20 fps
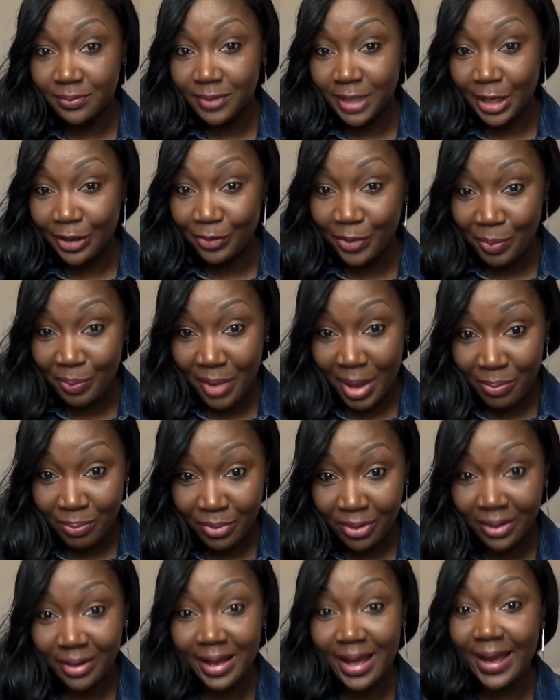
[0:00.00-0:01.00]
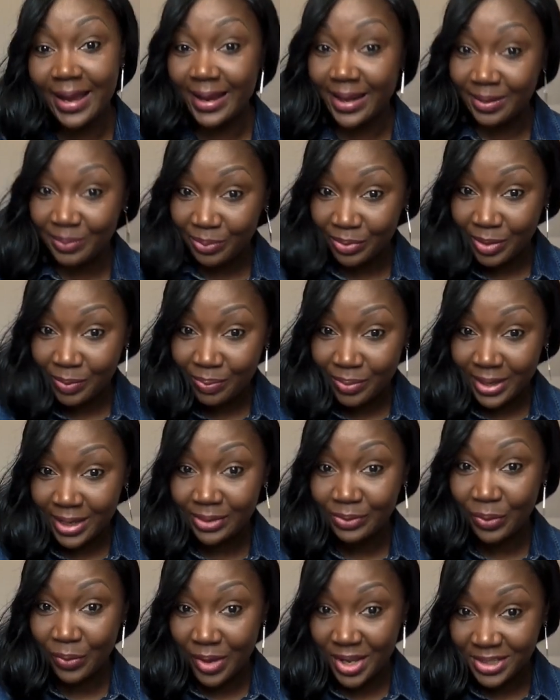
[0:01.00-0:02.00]
And remember, I had
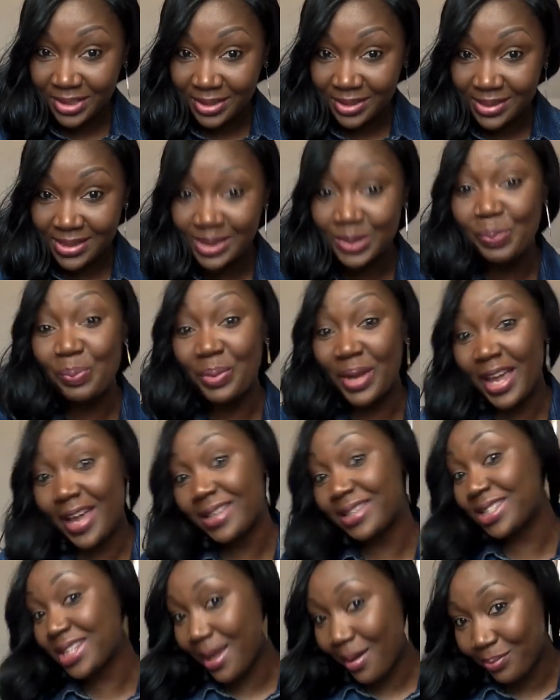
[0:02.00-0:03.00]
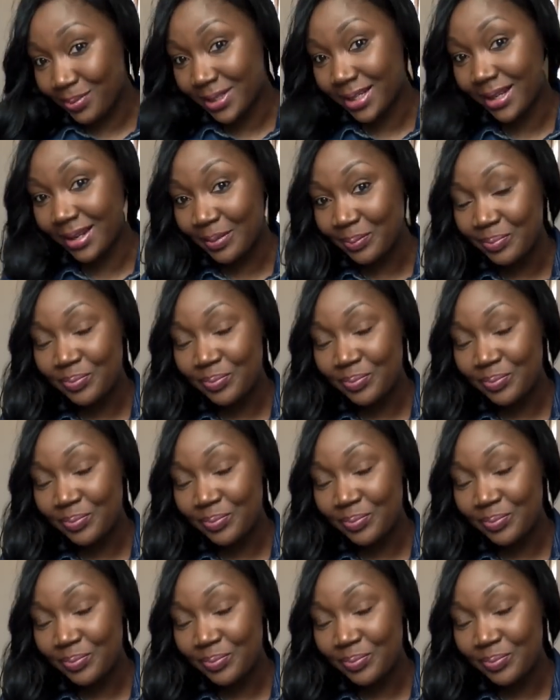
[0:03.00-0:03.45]
prepared questions per chapter.